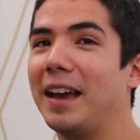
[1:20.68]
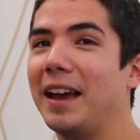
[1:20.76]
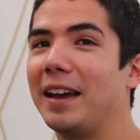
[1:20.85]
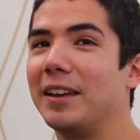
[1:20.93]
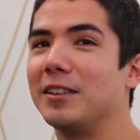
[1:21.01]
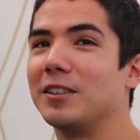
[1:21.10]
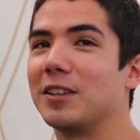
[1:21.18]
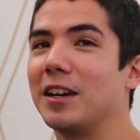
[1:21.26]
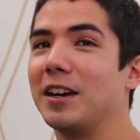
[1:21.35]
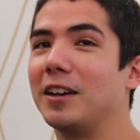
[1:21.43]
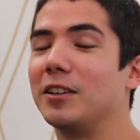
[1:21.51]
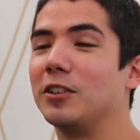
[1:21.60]
and
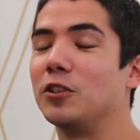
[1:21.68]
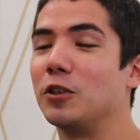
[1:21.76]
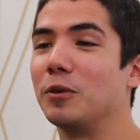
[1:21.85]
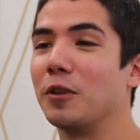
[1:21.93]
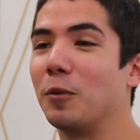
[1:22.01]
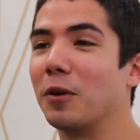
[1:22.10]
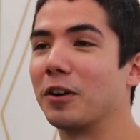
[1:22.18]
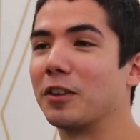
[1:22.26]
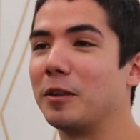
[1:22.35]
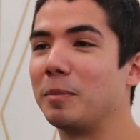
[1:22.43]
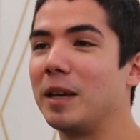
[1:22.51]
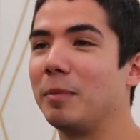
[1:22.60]
do the work
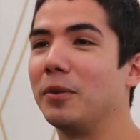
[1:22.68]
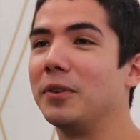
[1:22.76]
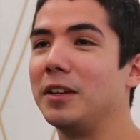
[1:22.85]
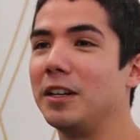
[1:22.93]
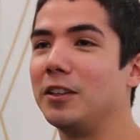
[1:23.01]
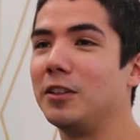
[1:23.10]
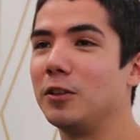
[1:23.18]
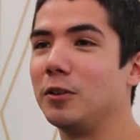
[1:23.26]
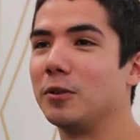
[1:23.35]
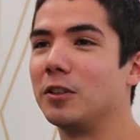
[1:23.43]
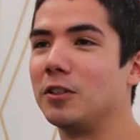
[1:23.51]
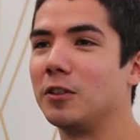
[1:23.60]
that people need
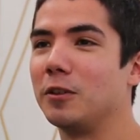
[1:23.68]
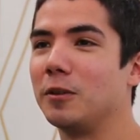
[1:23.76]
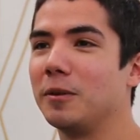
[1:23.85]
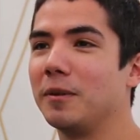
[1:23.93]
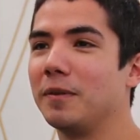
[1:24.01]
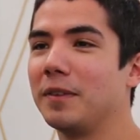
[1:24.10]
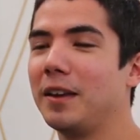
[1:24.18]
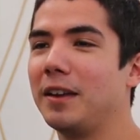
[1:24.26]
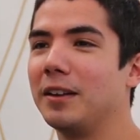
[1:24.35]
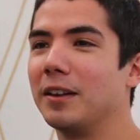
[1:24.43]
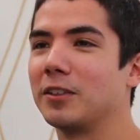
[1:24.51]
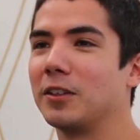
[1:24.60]
you to do,
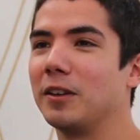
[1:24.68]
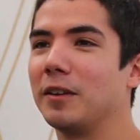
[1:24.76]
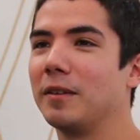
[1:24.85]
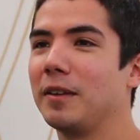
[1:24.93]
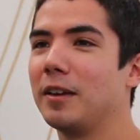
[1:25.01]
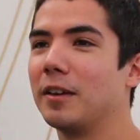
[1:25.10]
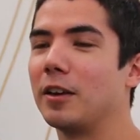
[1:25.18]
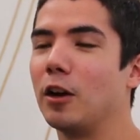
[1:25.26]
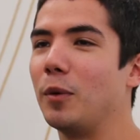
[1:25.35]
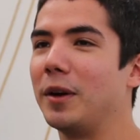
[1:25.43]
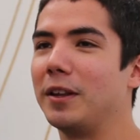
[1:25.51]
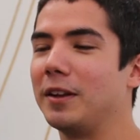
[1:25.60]
not to
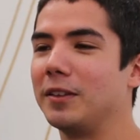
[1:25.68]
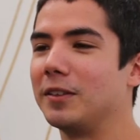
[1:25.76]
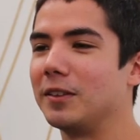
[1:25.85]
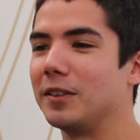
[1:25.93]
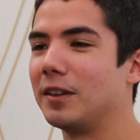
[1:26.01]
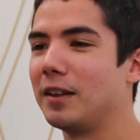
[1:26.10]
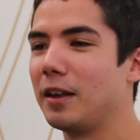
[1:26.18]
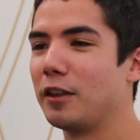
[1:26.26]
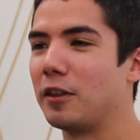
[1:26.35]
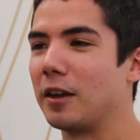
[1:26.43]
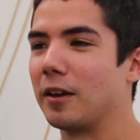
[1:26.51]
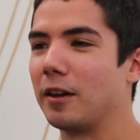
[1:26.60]
go in and
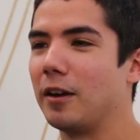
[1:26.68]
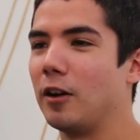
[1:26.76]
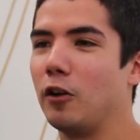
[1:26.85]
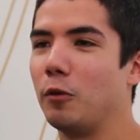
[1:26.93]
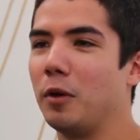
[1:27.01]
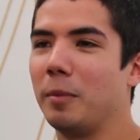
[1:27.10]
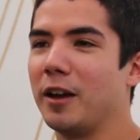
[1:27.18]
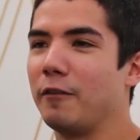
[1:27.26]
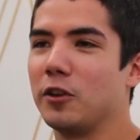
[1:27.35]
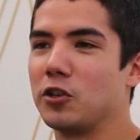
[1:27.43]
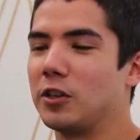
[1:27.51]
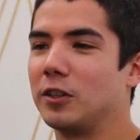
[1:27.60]
think, oh, well, my
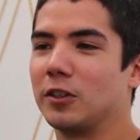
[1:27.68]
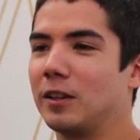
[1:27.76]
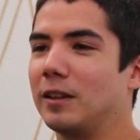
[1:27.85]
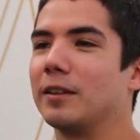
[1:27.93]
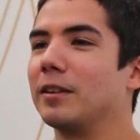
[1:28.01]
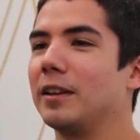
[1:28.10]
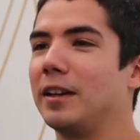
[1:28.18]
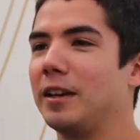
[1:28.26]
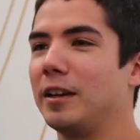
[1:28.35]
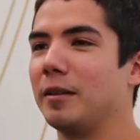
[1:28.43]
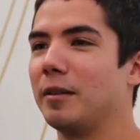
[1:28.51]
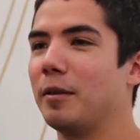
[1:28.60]
vision is
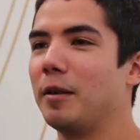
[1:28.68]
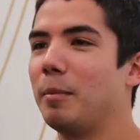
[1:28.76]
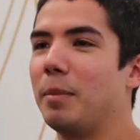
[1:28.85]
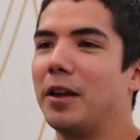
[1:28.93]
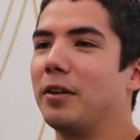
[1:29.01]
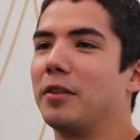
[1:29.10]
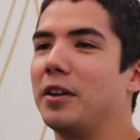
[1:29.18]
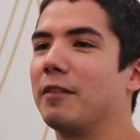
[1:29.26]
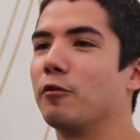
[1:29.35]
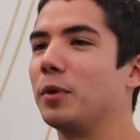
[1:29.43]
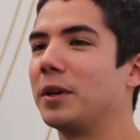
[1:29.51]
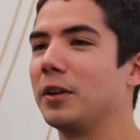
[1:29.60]
clearly better than
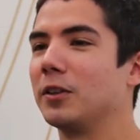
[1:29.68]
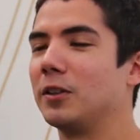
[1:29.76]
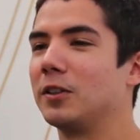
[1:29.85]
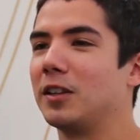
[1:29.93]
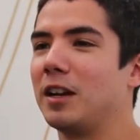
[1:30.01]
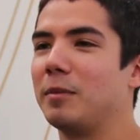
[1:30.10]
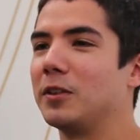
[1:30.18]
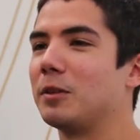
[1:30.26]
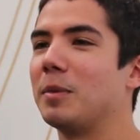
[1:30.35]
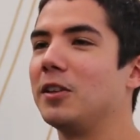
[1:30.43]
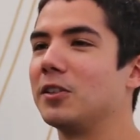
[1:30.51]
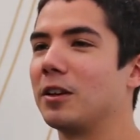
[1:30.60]
everyone else's and I'm this
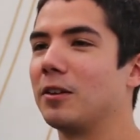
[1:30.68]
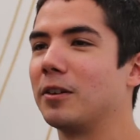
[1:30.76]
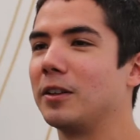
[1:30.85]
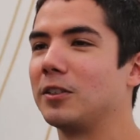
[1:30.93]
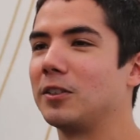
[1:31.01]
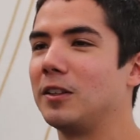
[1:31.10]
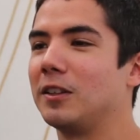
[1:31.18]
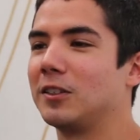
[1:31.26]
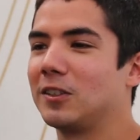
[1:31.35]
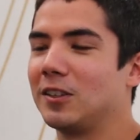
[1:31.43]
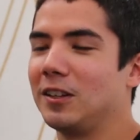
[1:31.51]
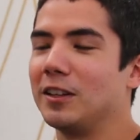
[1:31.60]
amazing artist. It's
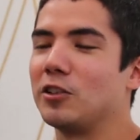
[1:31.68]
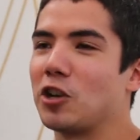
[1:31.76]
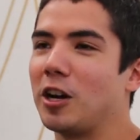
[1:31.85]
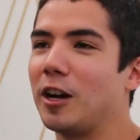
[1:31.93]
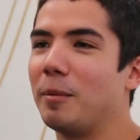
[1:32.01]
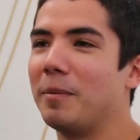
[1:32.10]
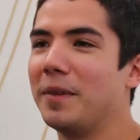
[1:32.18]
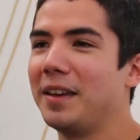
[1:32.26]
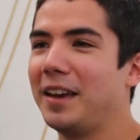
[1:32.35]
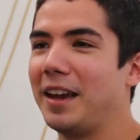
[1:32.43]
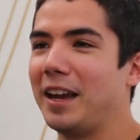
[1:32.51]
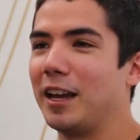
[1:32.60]
still a job
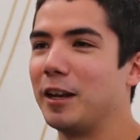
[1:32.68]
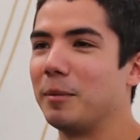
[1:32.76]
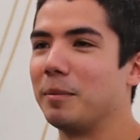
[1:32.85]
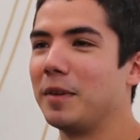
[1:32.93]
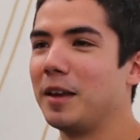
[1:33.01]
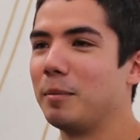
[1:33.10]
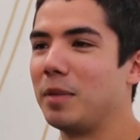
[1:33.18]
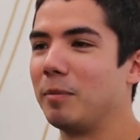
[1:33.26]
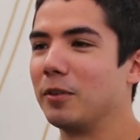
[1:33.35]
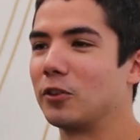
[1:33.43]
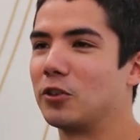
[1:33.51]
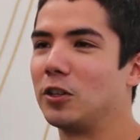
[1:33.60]
and
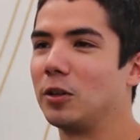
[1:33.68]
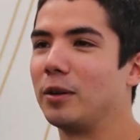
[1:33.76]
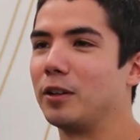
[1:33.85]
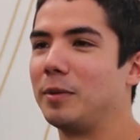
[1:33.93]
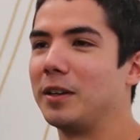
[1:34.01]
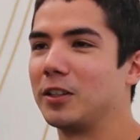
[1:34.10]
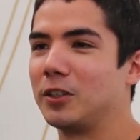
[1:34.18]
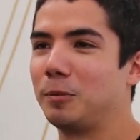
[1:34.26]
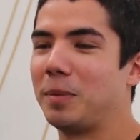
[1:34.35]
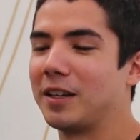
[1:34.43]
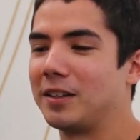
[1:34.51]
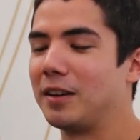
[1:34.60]
people are still going to be
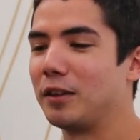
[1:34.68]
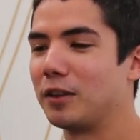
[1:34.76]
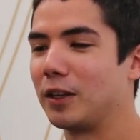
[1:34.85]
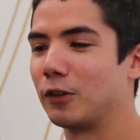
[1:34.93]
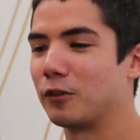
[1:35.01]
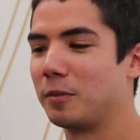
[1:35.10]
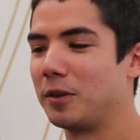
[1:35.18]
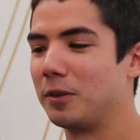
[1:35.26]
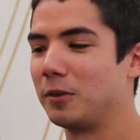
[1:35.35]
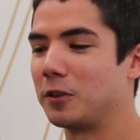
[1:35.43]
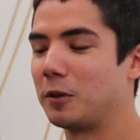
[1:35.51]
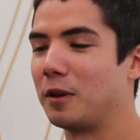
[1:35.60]
expecting things from
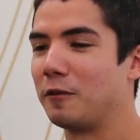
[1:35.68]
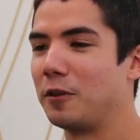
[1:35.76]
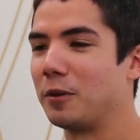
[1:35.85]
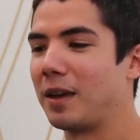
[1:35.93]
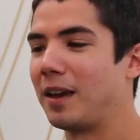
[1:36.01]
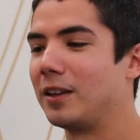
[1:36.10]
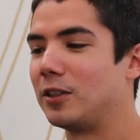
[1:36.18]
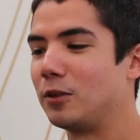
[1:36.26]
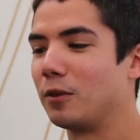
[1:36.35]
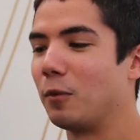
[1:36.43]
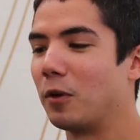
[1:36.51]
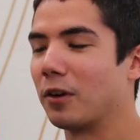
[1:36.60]
you, so if you can't
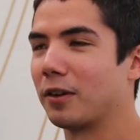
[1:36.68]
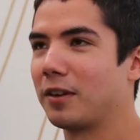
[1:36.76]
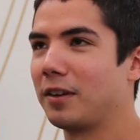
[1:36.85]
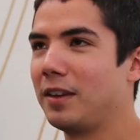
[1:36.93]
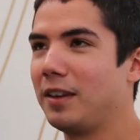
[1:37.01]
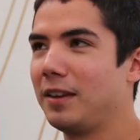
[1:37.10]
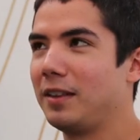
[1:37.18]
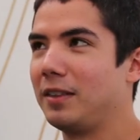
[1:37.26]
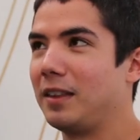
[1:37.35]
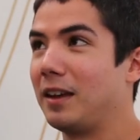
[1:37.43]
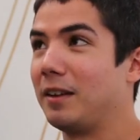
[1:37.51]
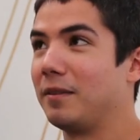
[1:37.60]
do the work
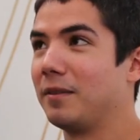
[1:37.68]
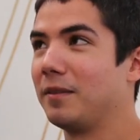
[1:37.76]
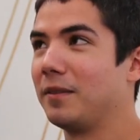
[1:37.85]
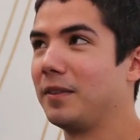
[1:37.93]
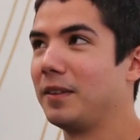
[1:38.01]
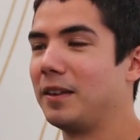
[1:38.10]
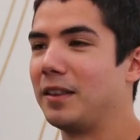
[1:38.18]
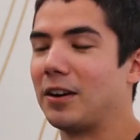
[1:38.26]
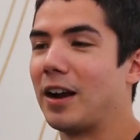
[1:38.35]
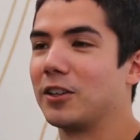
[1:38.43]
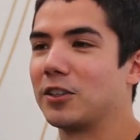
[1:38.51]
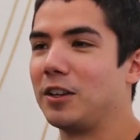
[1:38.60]
that they're
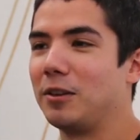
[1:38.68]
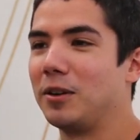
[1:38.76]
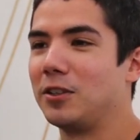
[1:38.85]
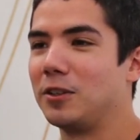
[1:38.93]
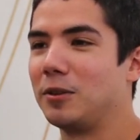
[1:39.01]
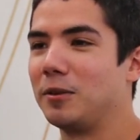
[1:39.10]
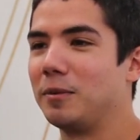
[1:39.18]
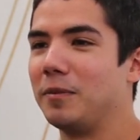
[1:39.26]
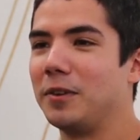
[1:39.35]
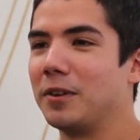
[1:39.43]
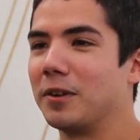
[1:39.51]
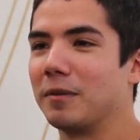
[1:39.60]
asking you to do,
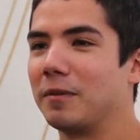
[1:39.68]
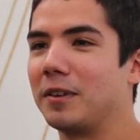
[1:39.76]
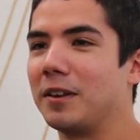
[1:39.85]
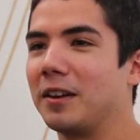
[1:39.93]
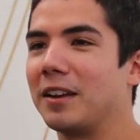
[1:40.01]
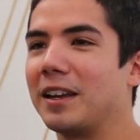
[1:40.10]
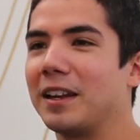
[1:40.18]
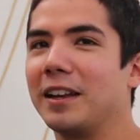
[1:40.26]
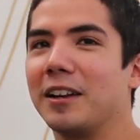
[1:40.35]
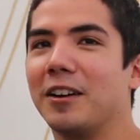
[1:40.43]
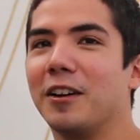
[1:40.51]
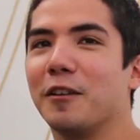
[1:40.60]
you're gonna get
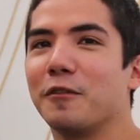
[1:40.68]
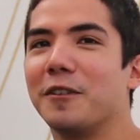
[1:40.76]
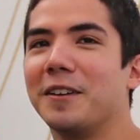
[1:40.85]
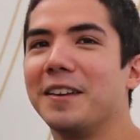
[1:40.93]
laid off.